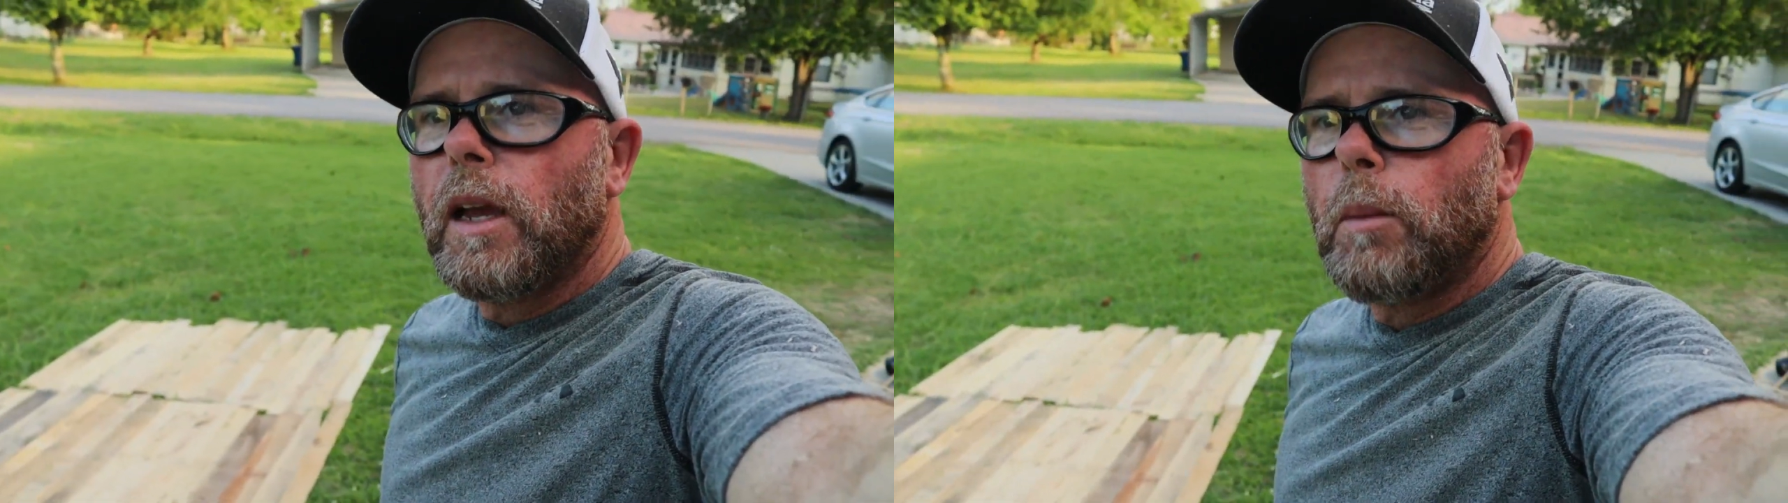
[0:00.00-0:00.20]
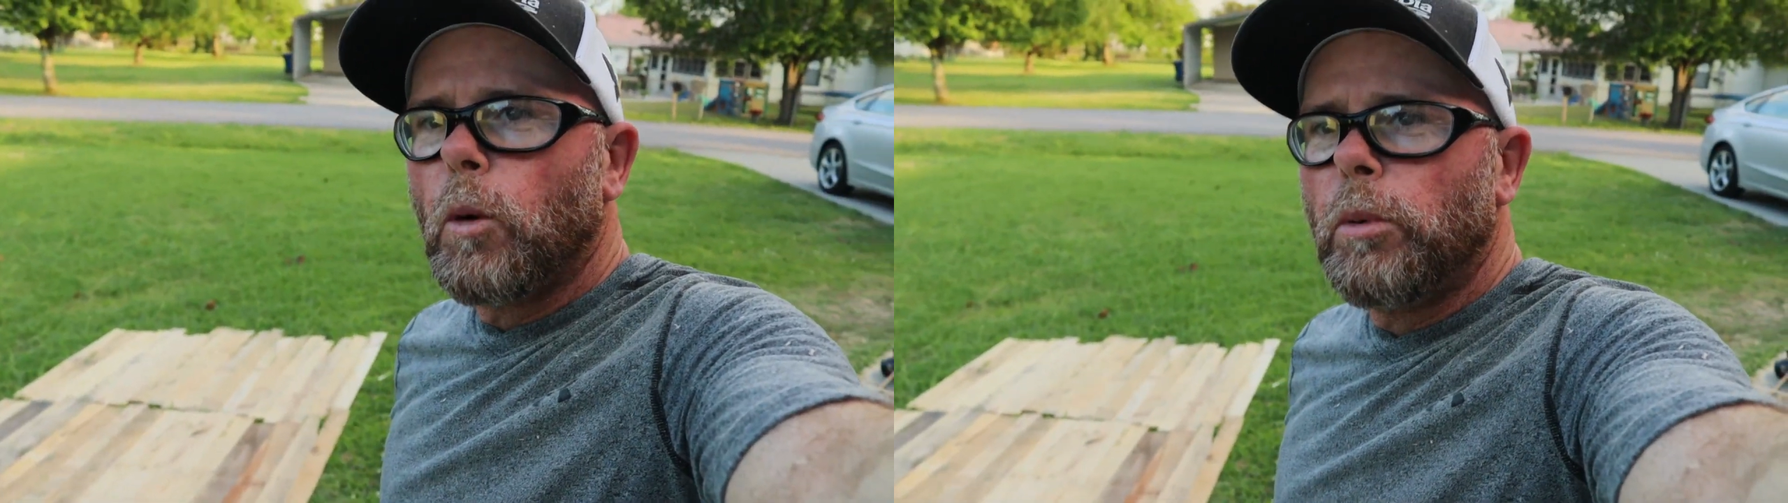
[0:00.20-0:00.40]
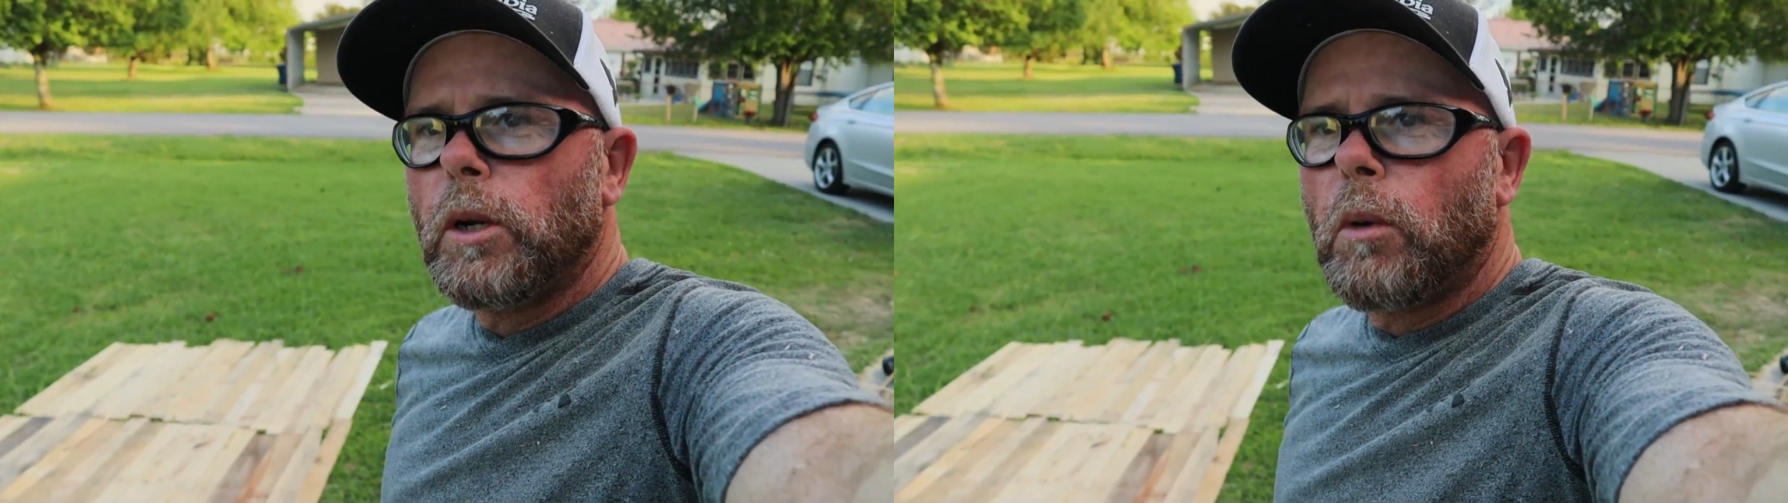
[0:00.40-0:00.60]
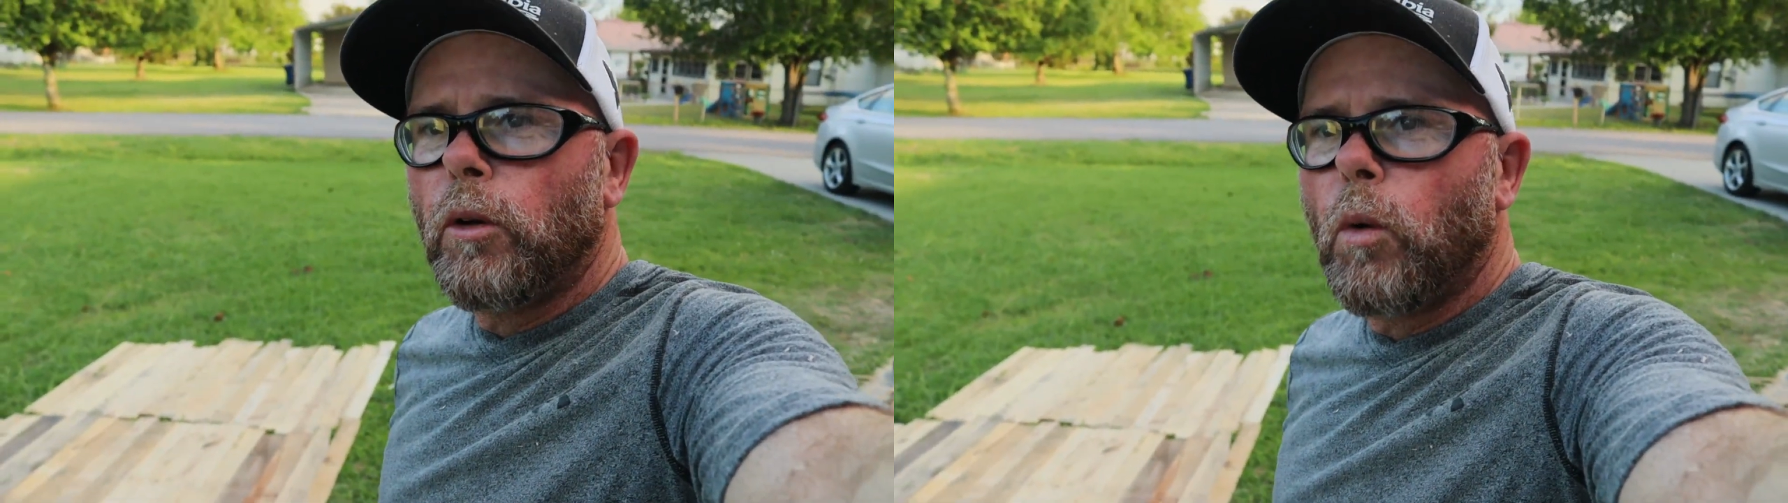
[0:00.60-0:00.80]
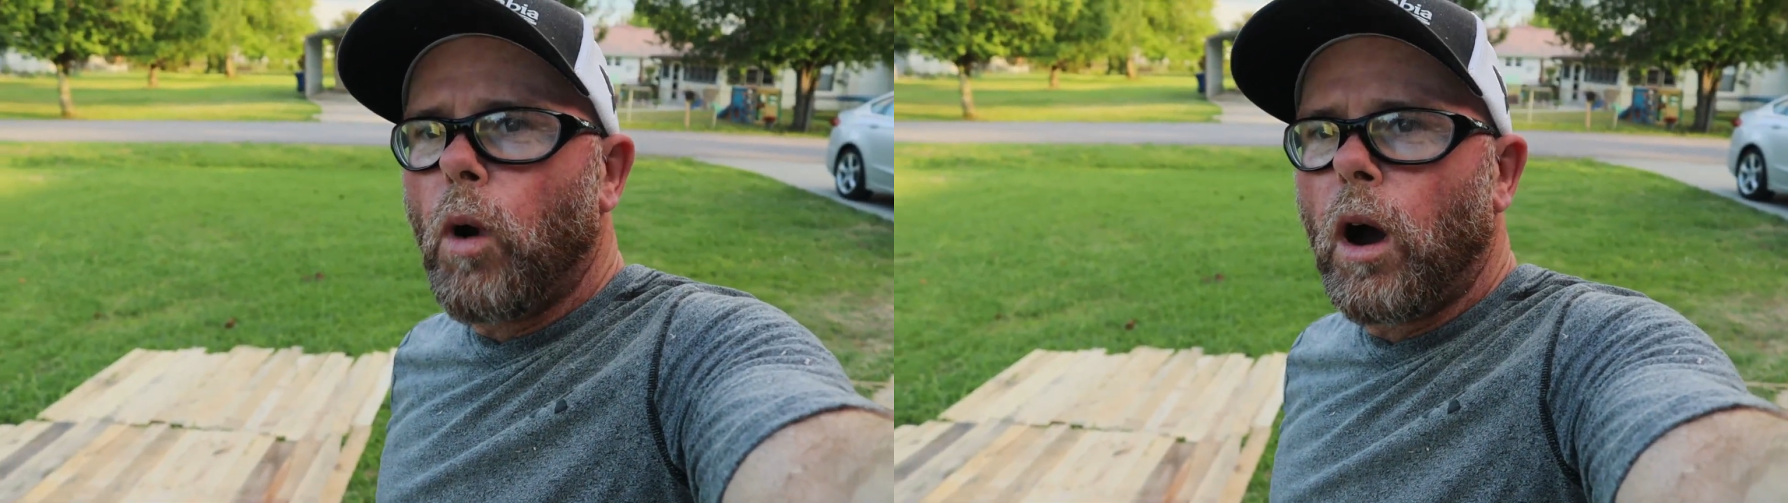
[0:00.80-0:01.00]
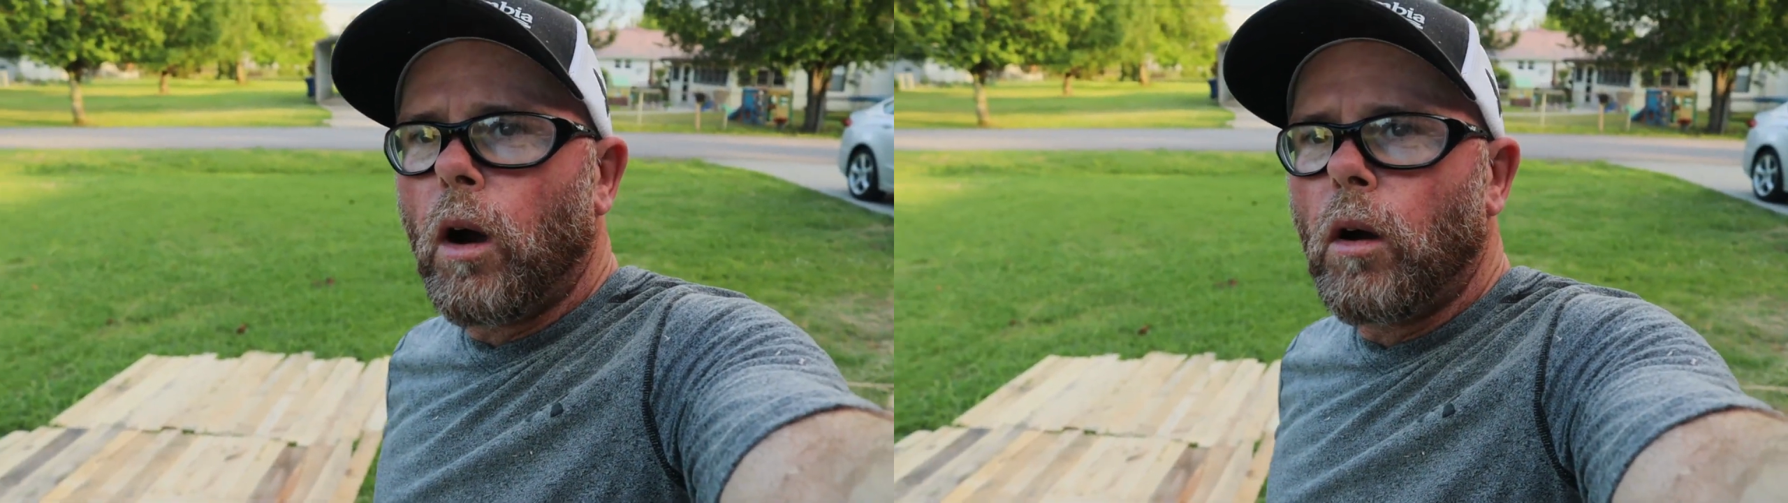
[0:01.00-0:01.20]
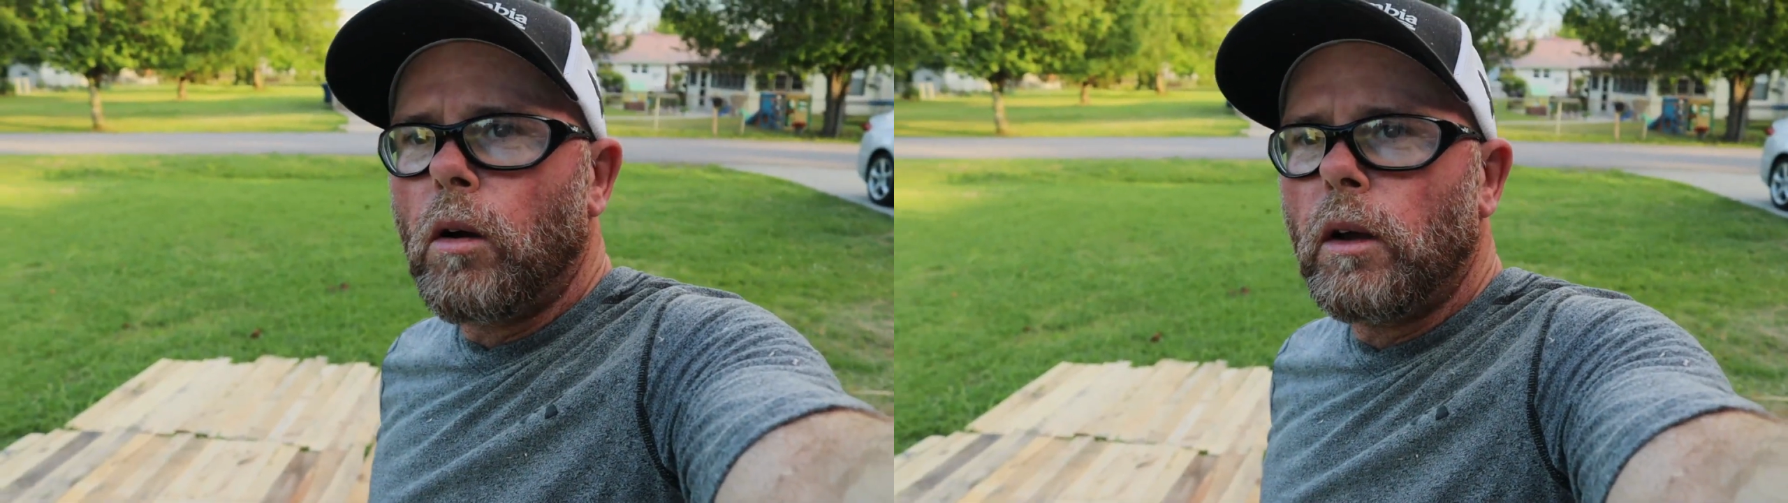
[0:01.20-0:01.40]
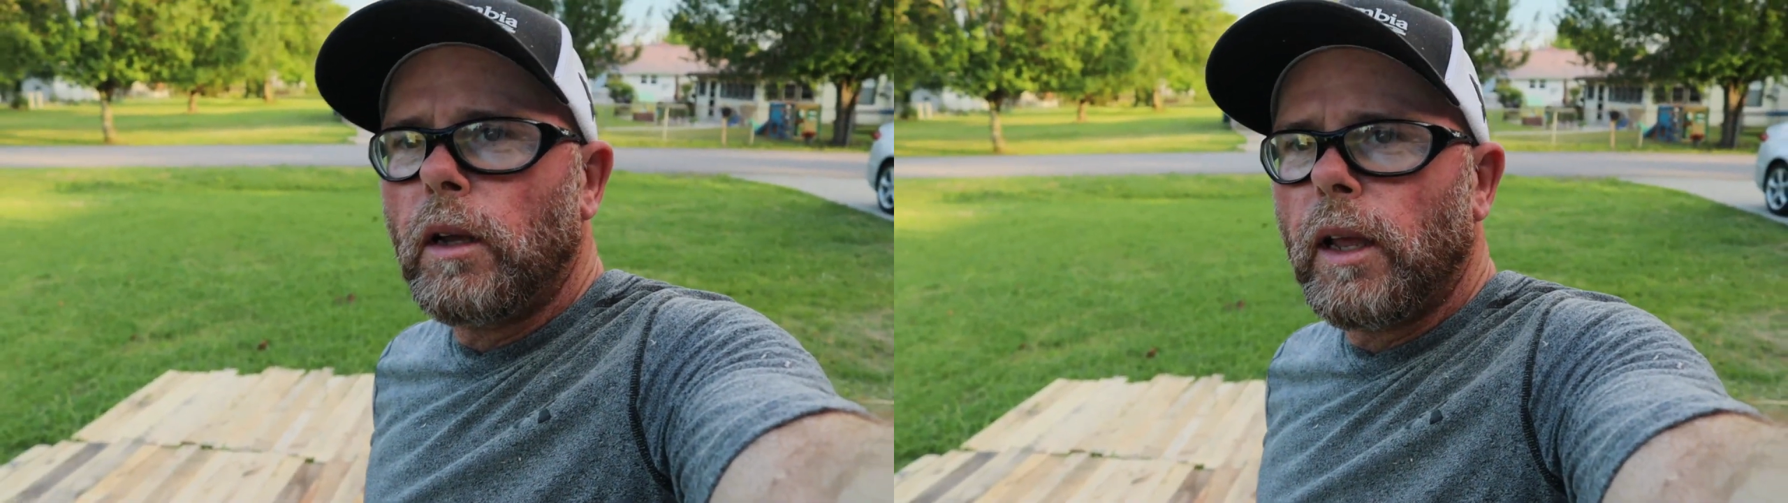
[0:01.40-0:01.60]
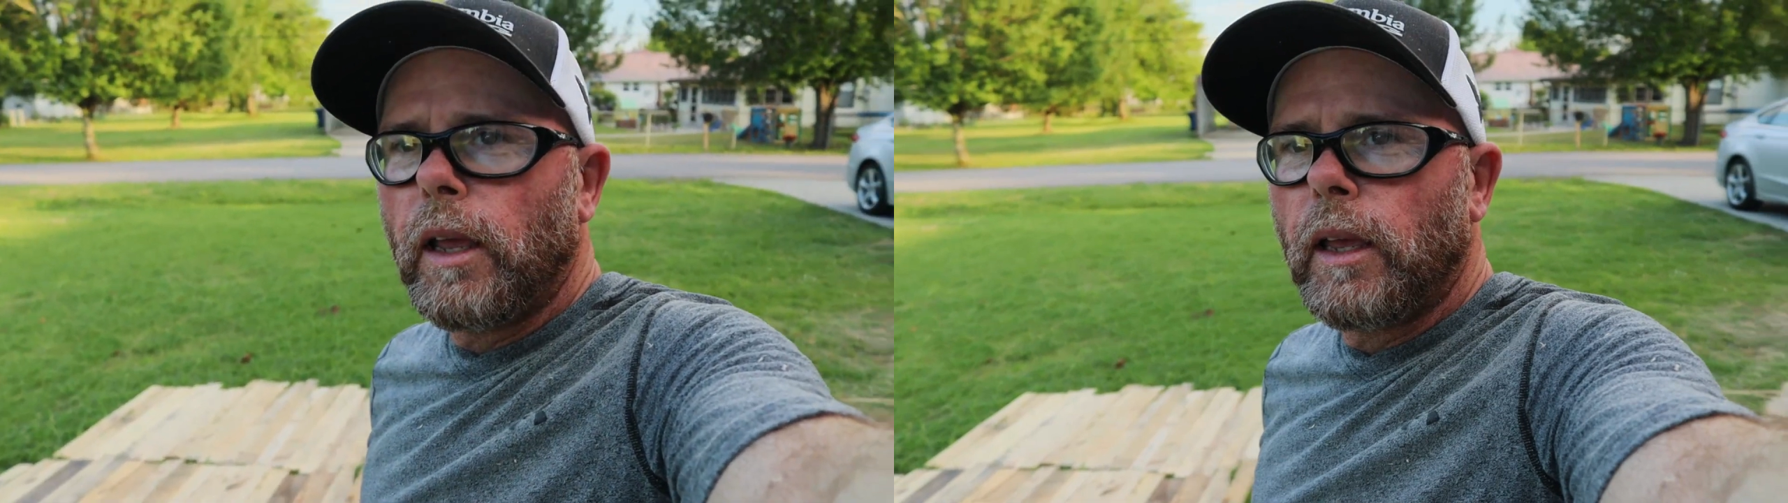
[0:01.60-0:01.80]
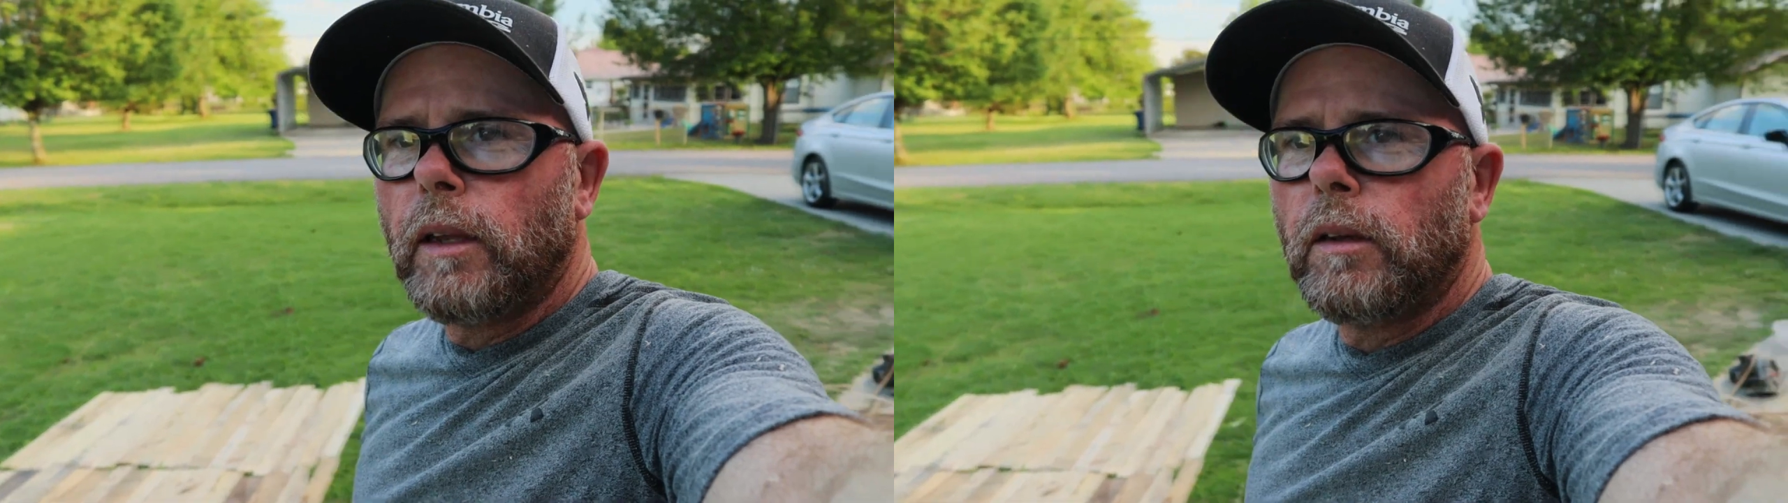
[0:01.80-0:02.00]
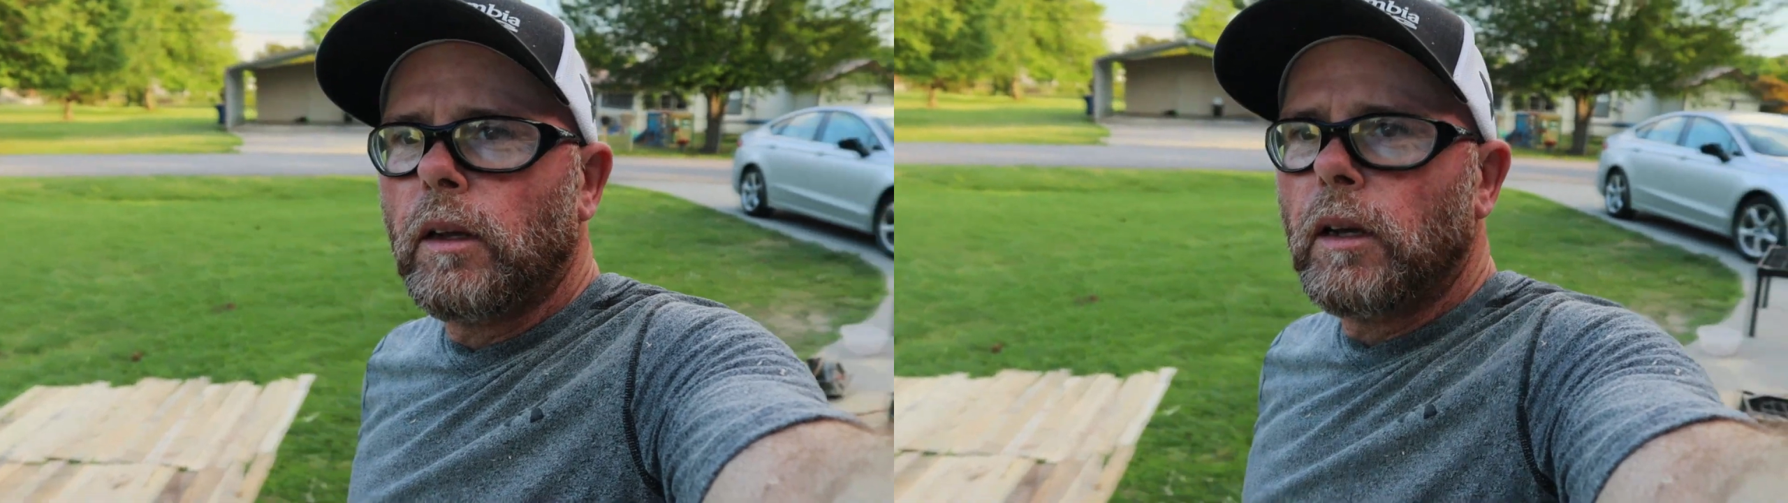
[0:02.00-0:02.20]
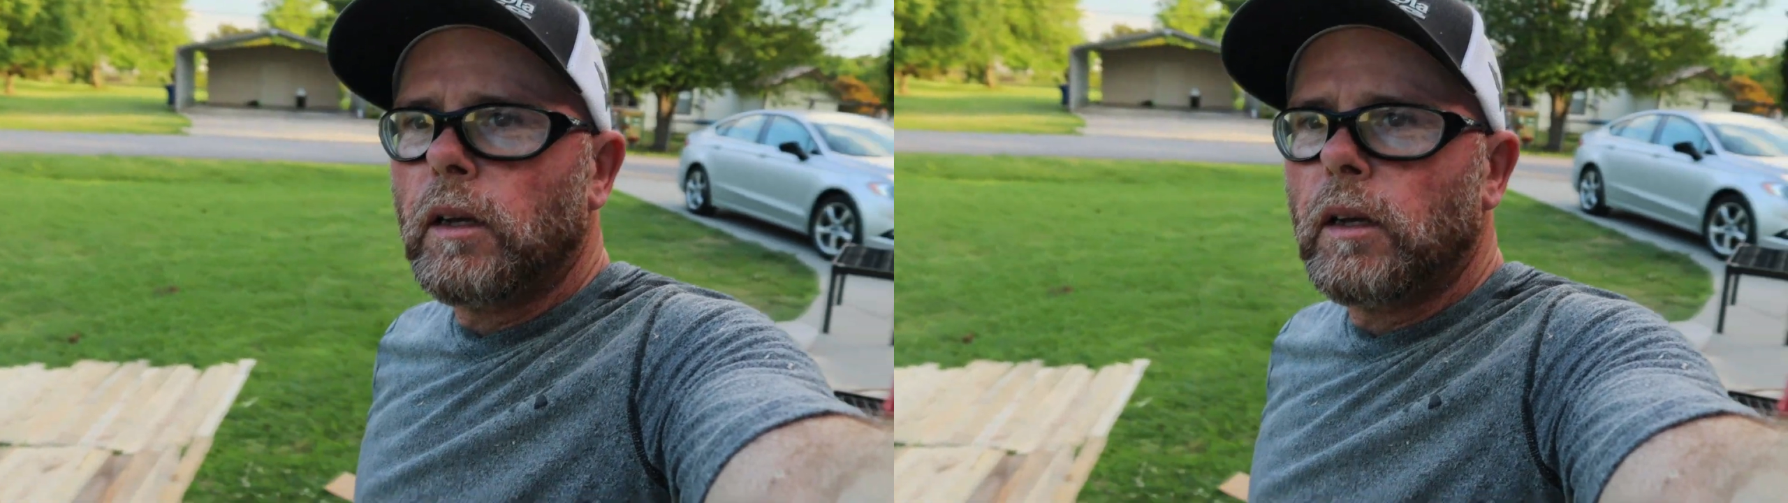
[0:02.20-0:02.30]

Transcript: I'm going to put them on the wall and